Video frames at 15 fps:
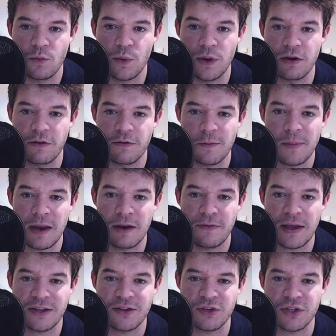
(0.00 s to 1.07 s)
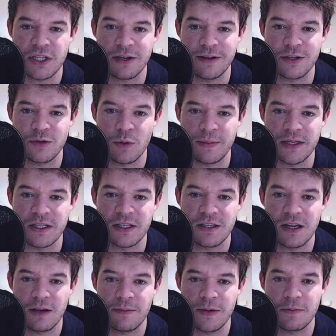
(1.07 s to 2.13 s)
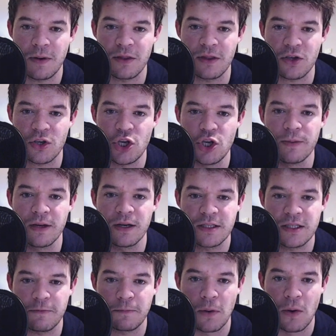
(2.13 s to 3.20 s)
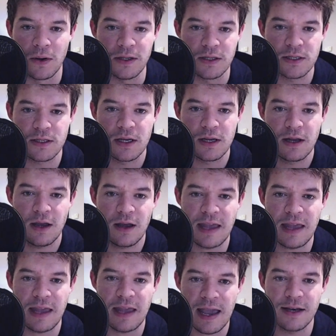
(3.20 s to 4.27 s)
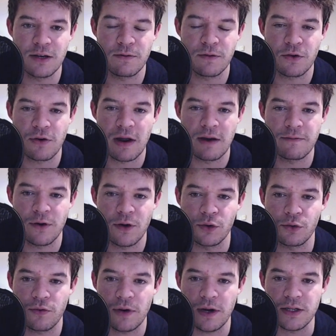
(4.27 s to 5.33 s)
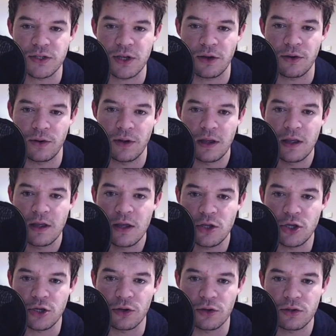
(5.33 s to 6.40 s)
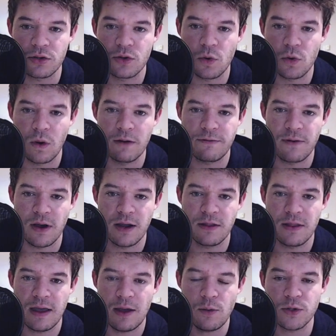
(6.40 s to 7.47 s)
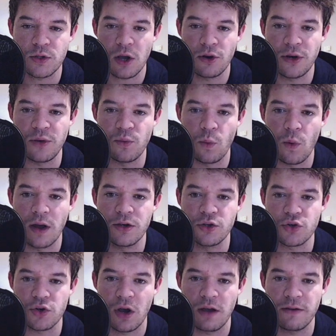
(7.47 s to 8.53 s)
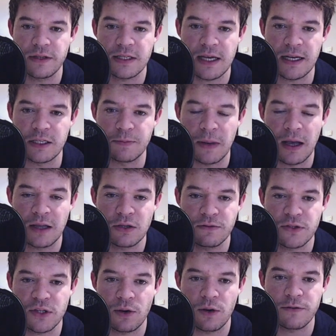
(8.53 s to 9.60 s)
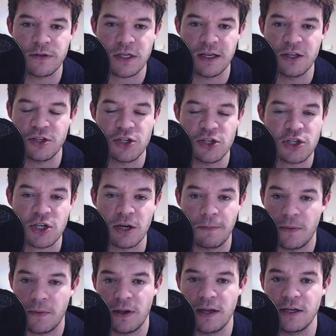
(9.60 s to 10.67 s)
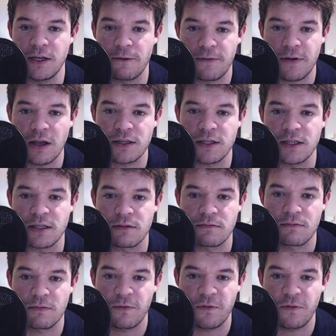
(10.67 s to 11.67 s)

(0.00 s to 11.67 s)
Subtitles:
The winner of the Manufacturer Series will be determined by the cumulative points at the end of the Grand Final race. So you got qualifying there, which only one driver takes part of. So obviously you're just going to put in your fastest